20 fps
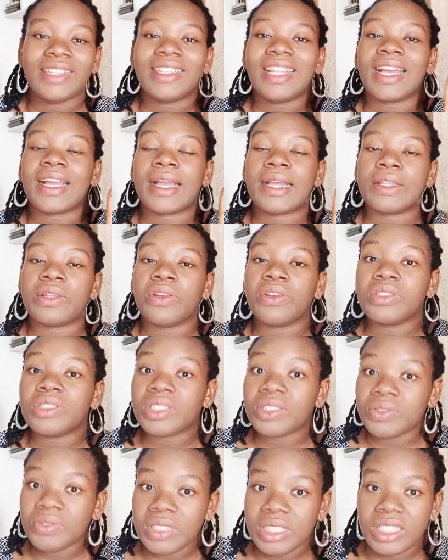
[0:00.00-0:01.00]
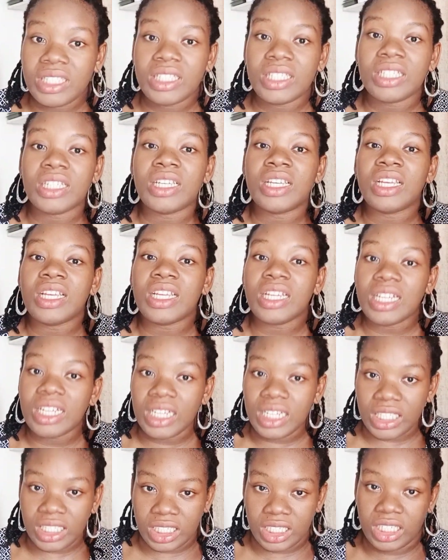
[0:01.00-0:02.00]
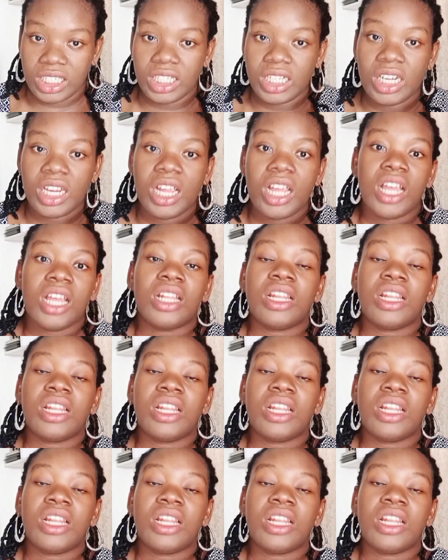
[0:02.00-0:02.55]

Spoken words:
that cannot read English,